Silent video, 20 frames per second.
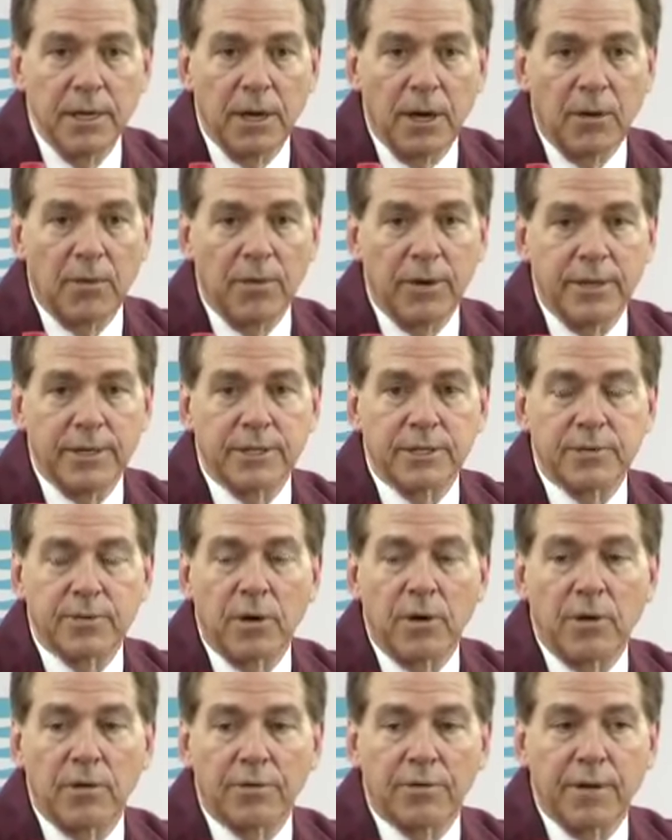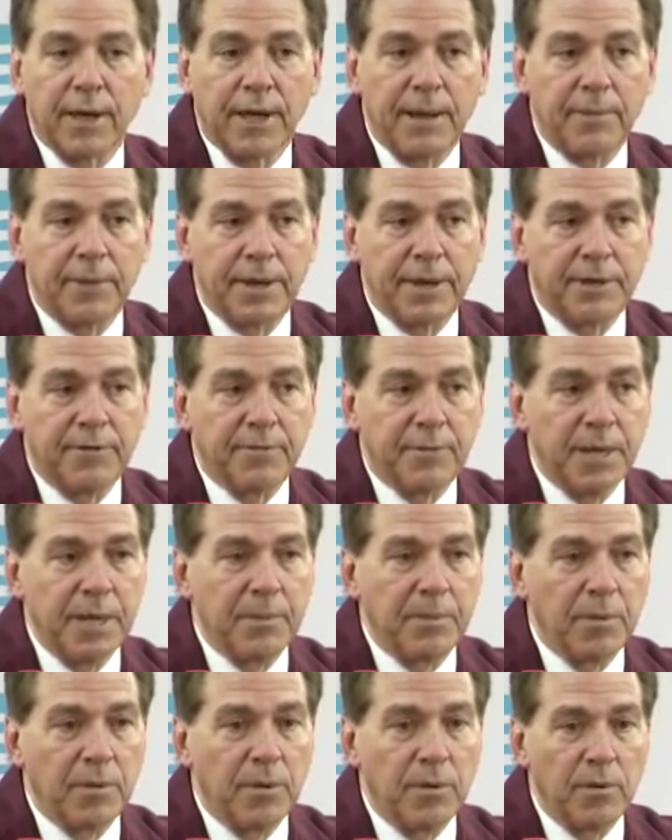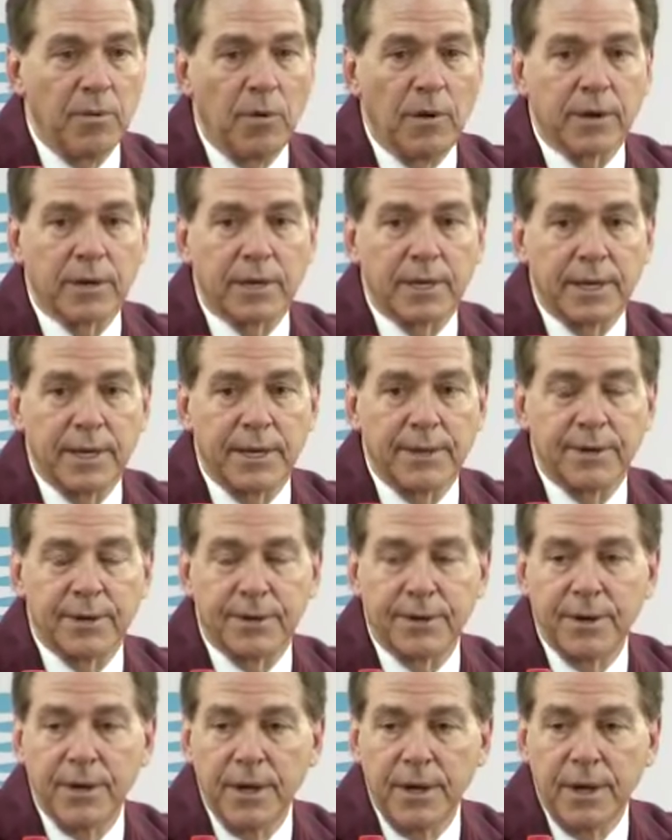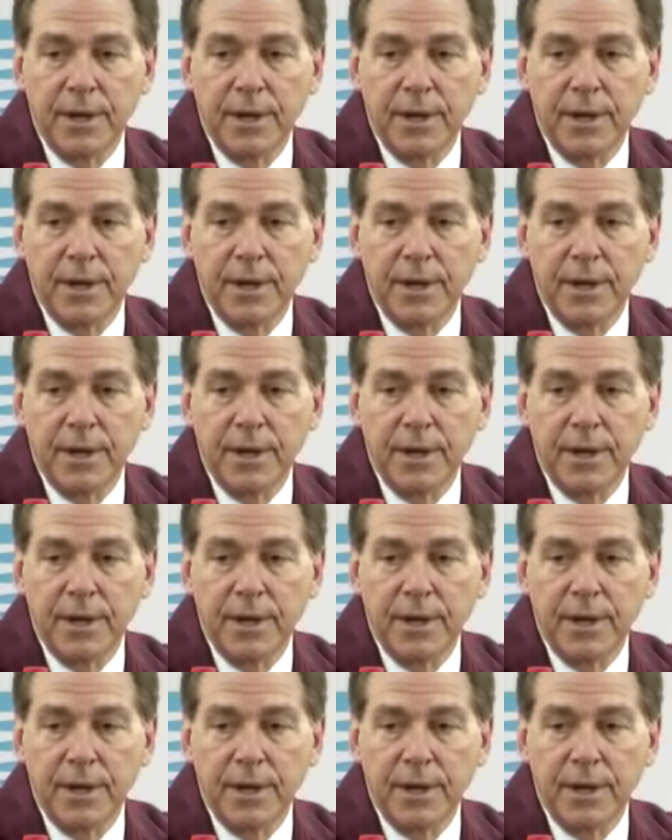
a really strong family of people who work together,